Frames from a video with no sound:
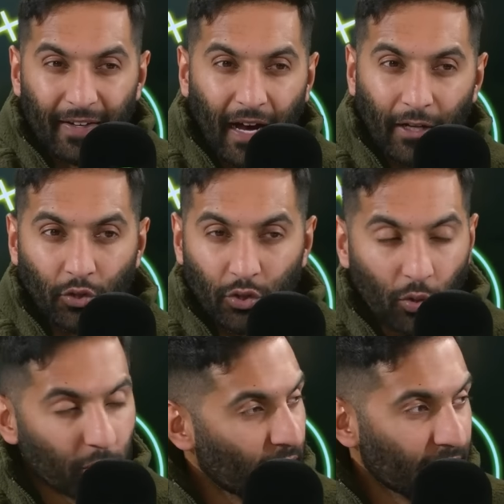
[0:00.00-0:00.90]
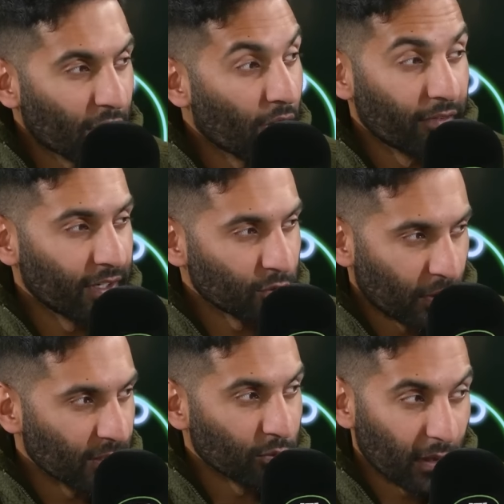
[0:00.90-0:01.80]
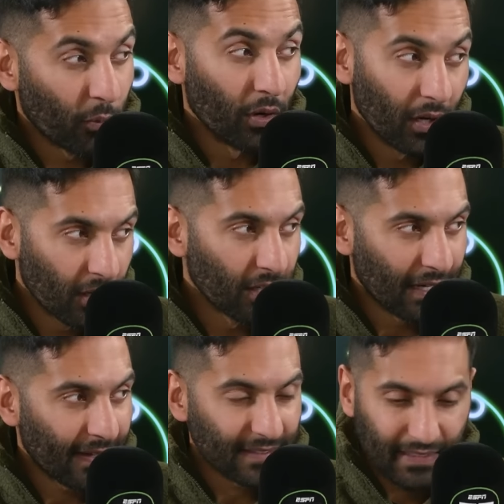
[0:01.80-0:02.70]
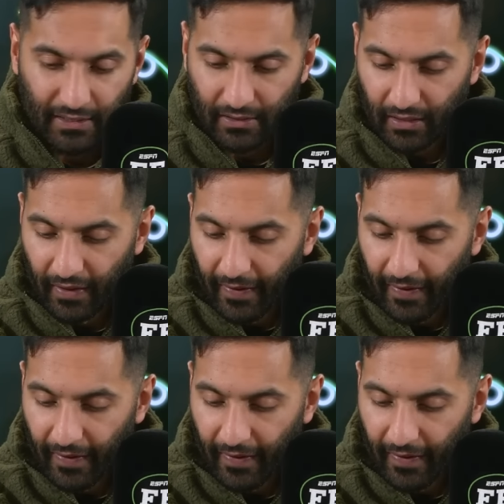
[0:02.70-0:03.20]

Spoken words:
I just don't think they're covering as well as what they were last season.